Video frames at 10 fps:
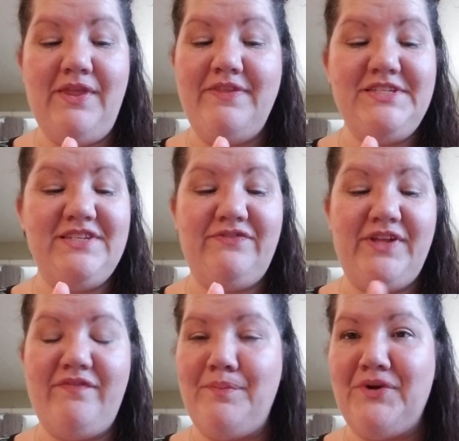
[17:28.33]
And this is
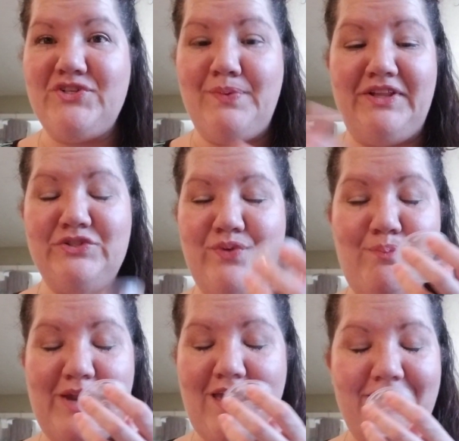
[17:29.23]
fluffy marshmallow and sweet
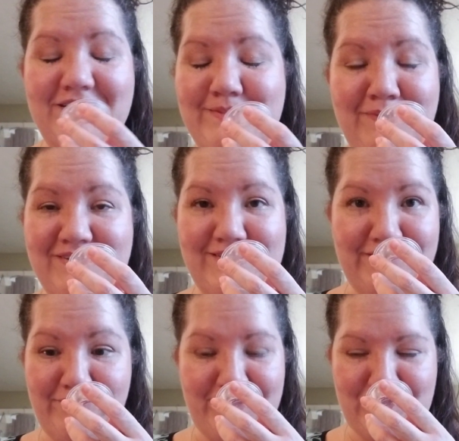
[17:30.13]
banana. It smells
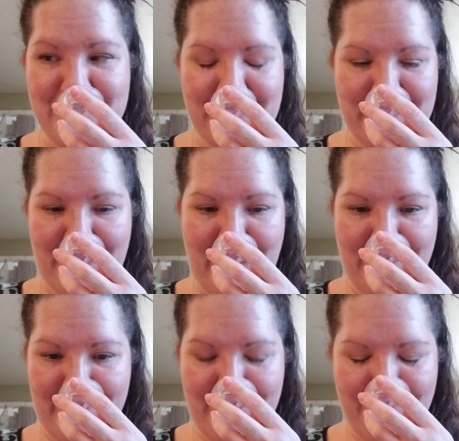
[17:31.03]
literally just like the
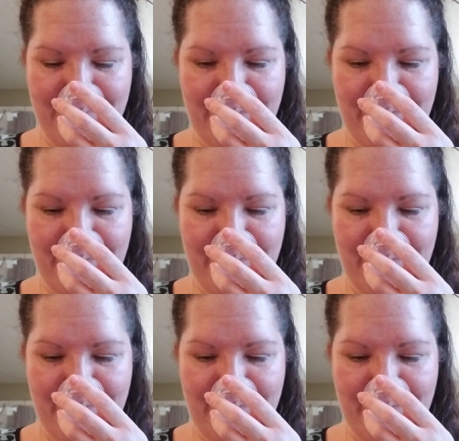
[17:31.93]
candy.